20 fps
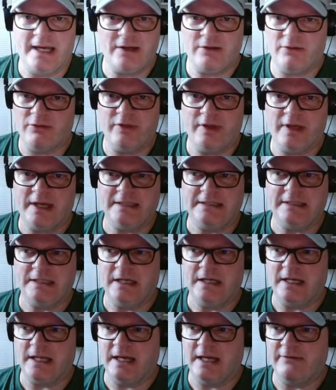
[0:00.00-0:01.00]
I don't think I
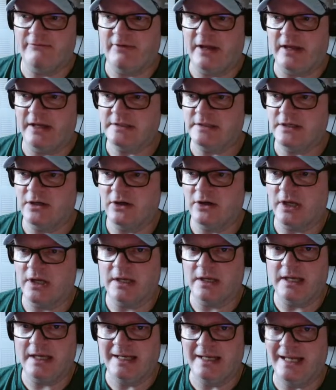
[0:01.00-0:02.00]
did any kind of
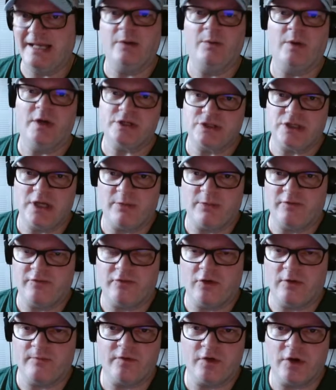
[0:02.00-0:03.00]
volunteering in any way, shape, or
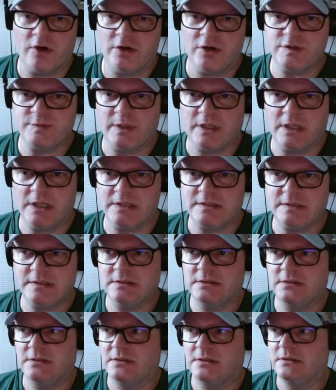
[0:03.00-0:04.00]
form for hers
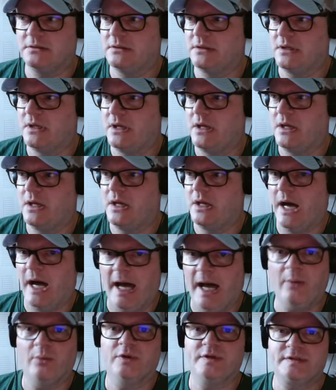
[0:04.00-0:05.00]
because
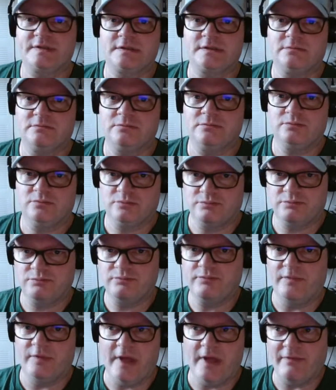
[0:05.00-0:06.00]
I was
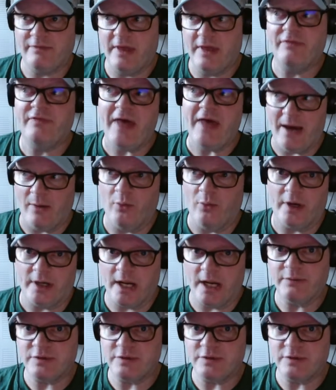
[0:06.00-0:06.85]
at that one.